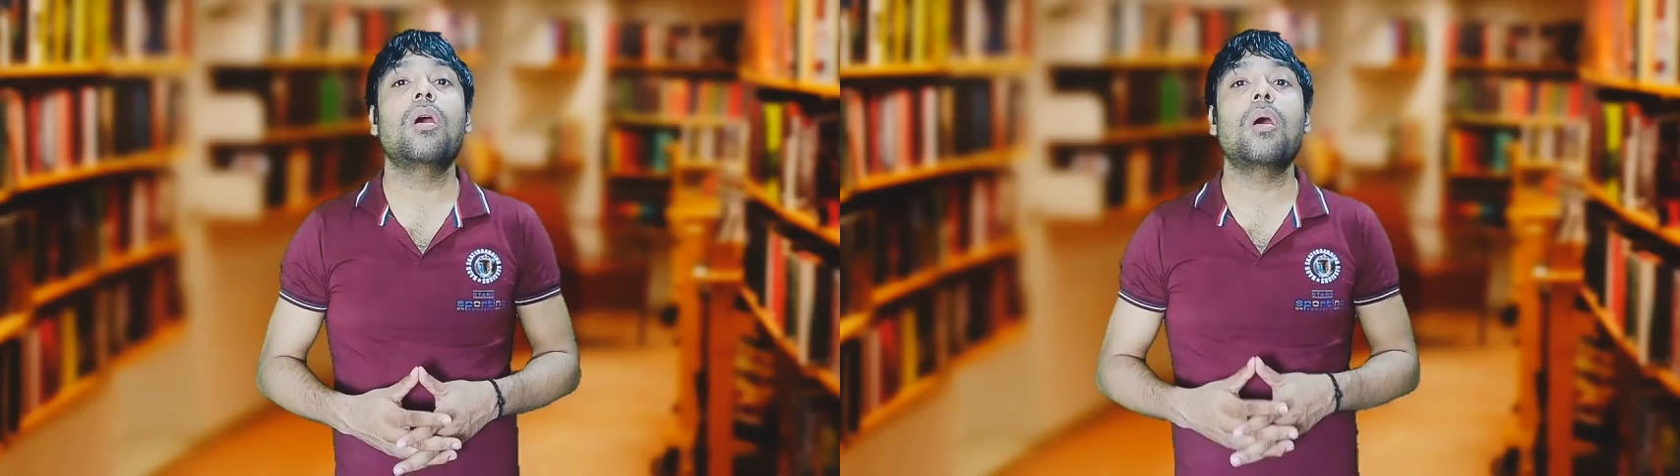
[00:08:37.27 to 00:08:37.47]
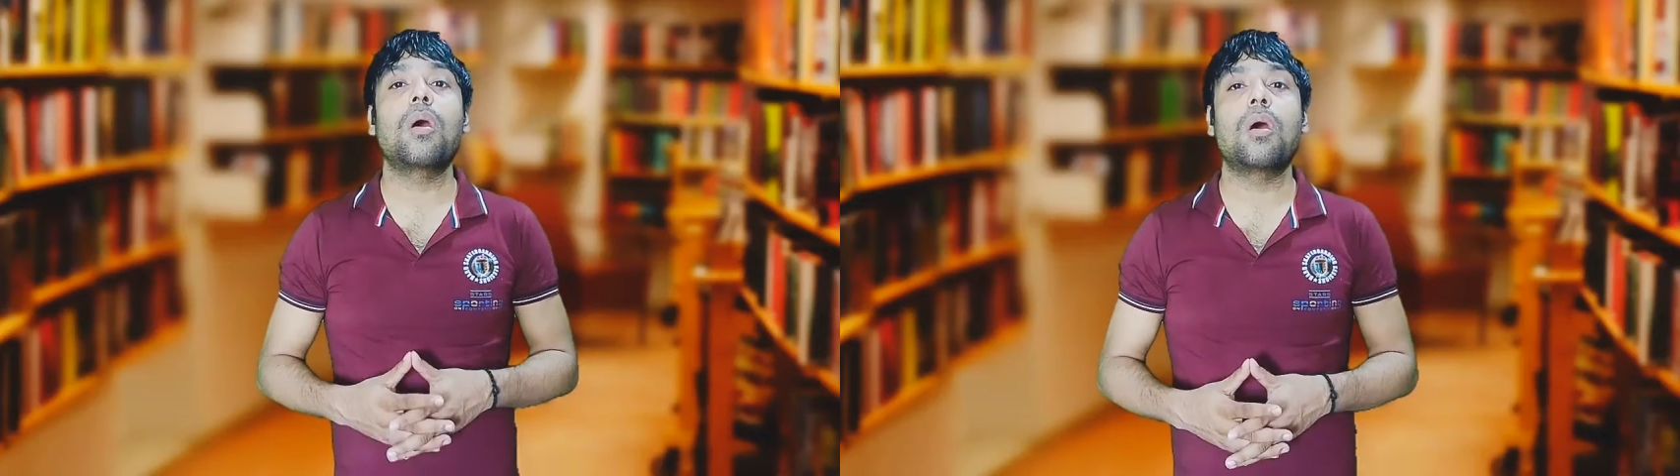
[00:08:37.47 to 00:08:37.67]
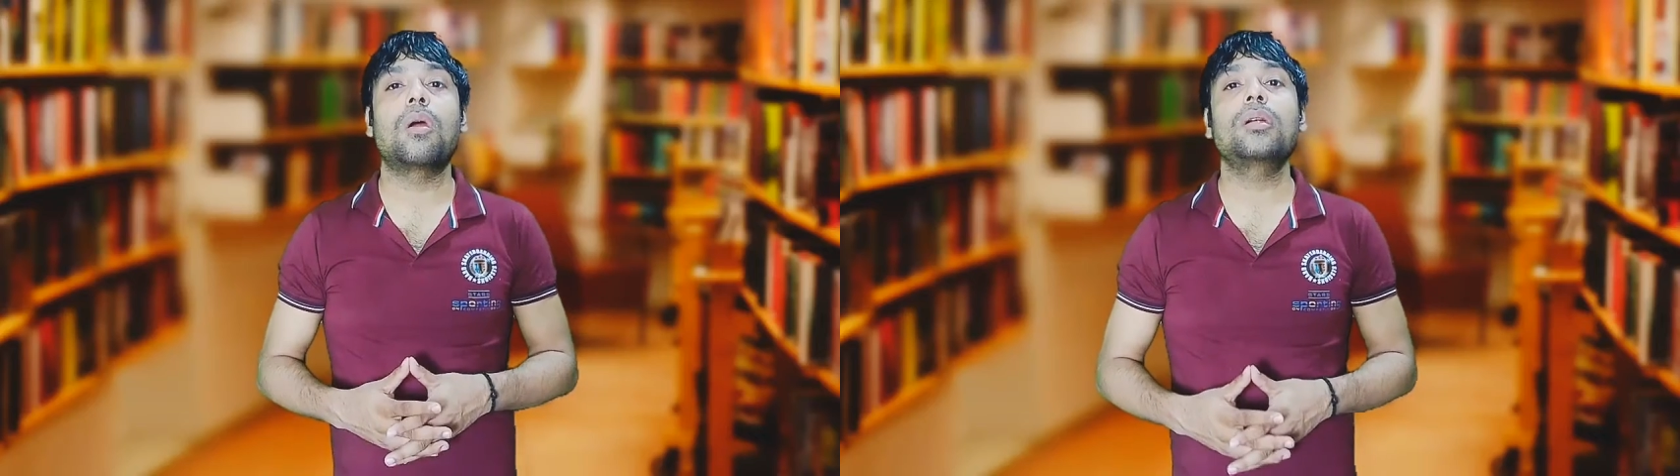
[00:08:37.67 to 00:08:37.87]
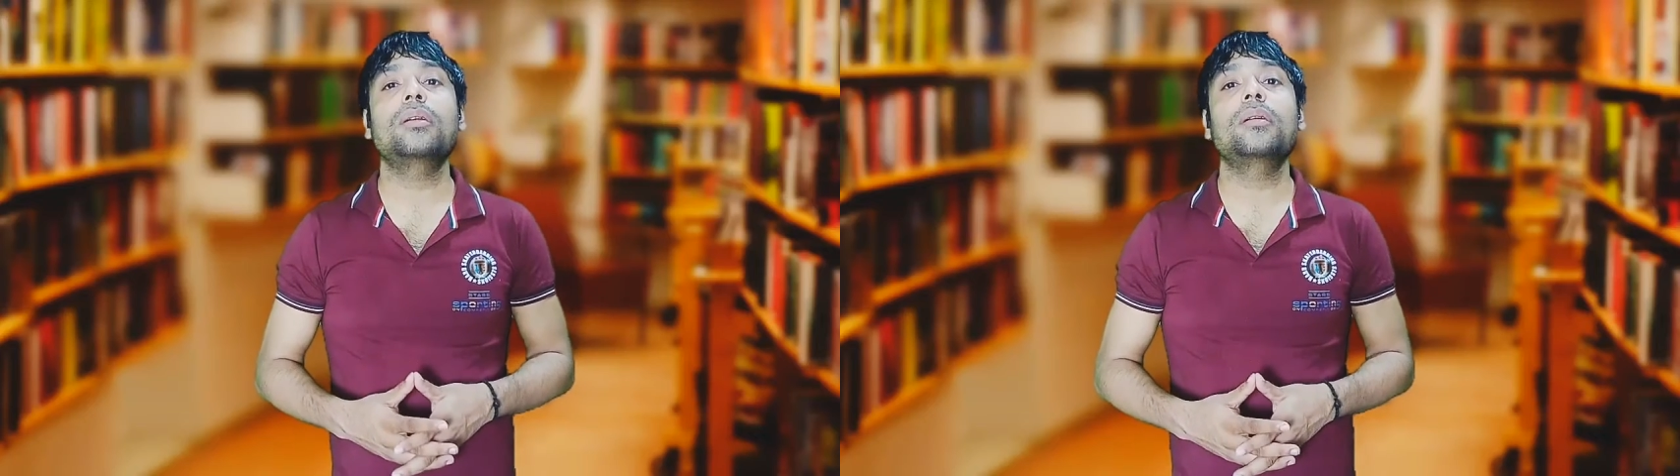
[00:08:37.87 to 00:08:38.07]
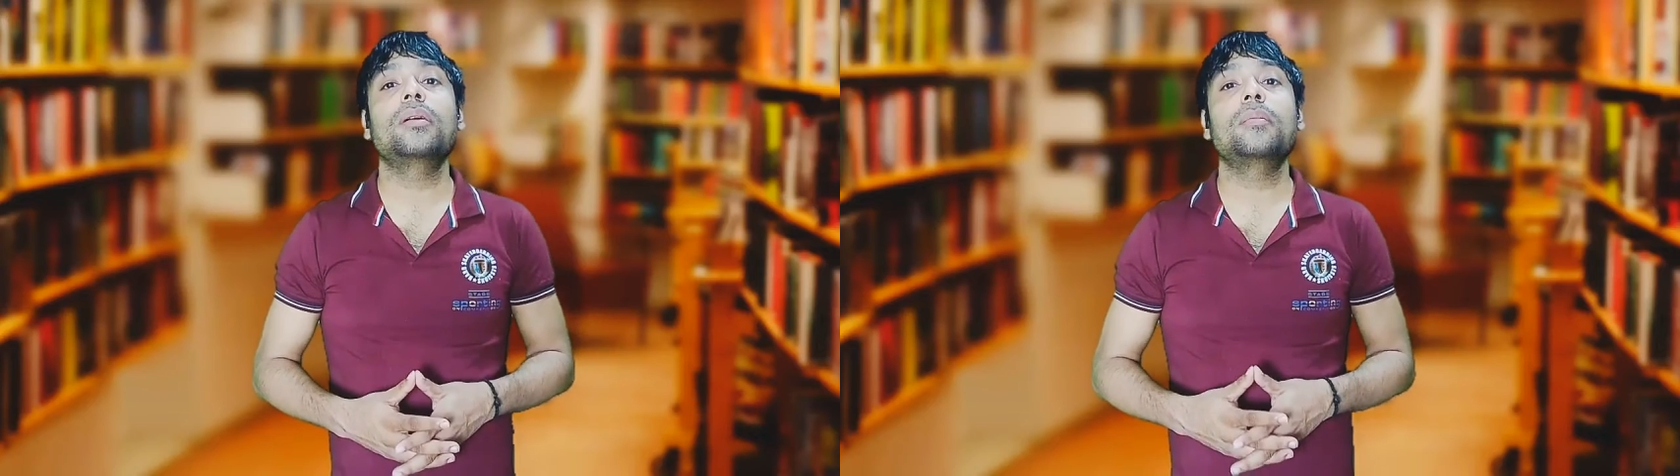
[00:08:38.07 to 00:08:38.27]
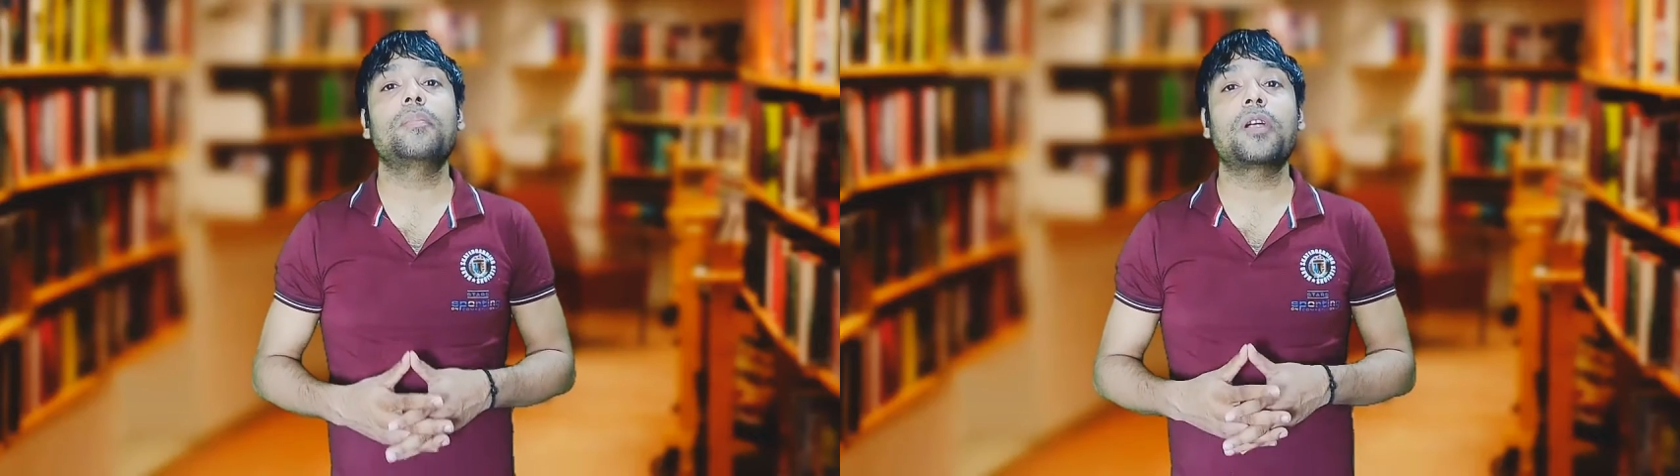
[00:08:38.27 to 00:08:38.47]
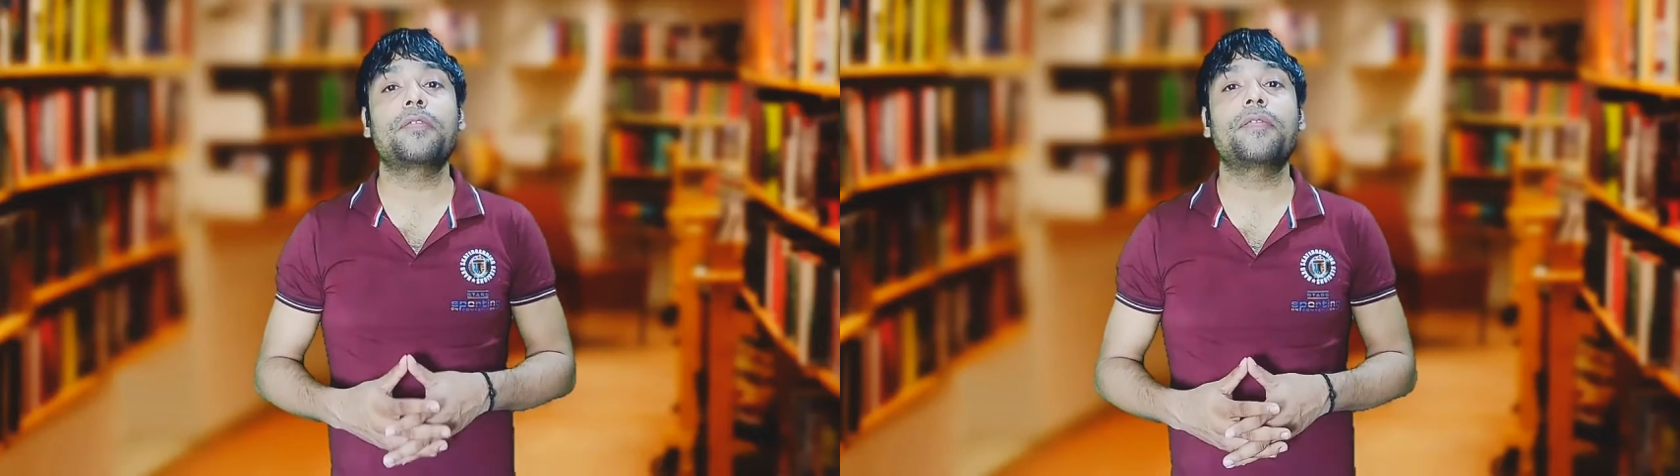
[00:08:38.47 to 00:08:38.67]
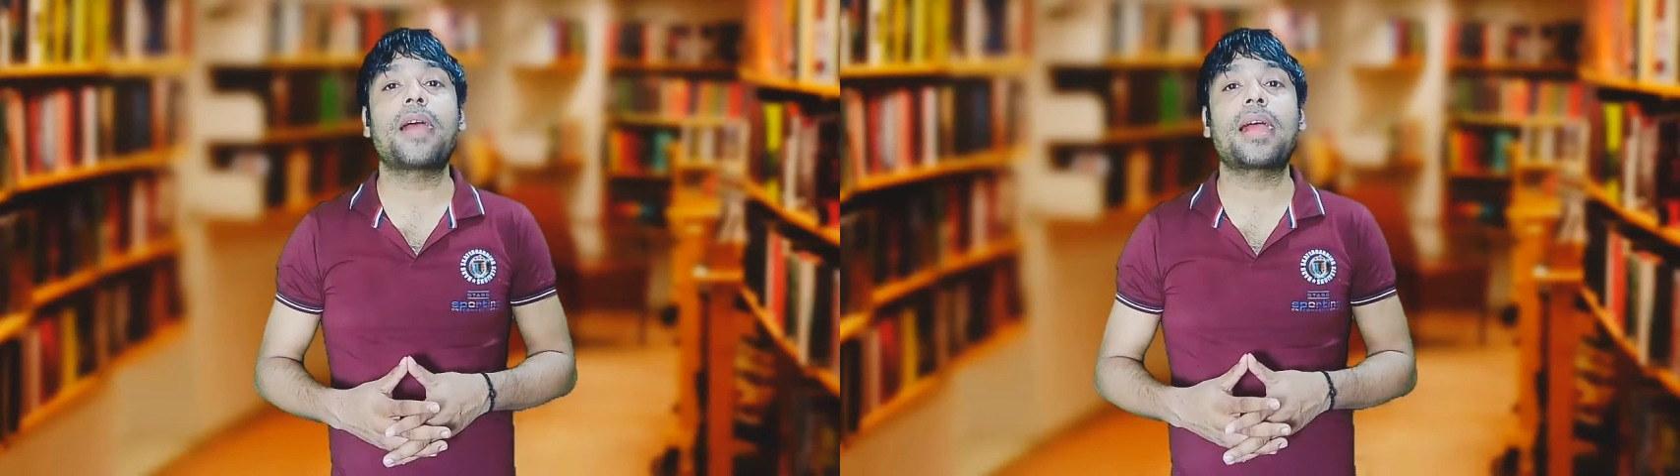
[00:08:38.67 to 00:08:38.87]
or
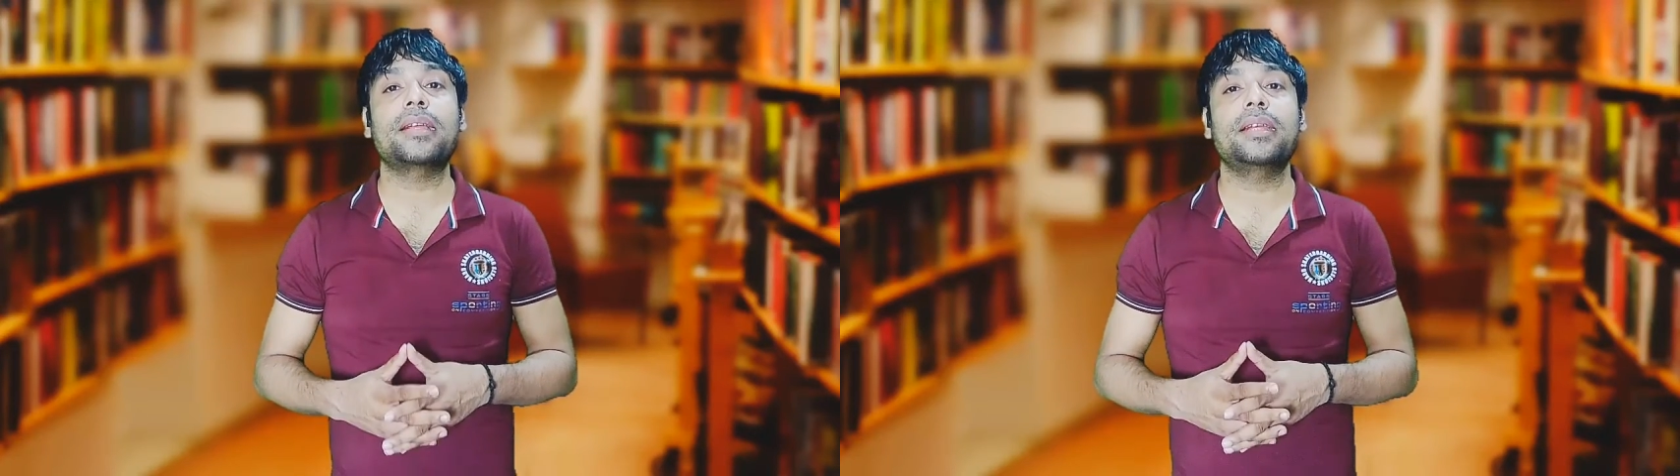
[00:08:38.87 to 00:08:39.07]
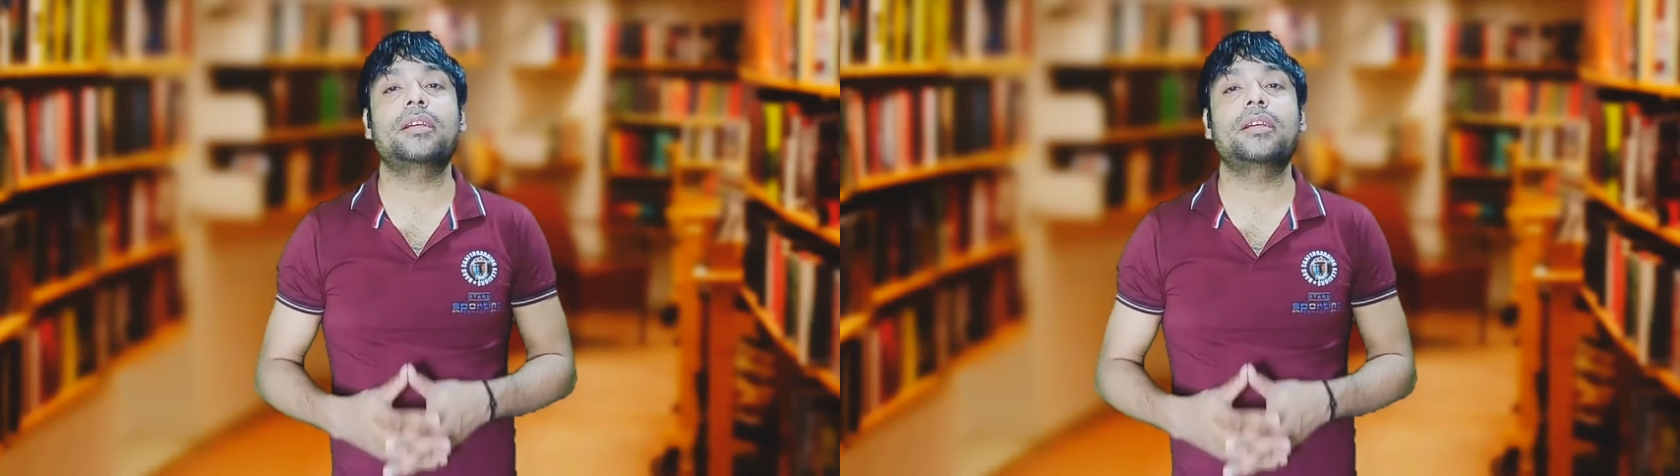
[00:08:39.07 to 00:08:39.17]
perfectly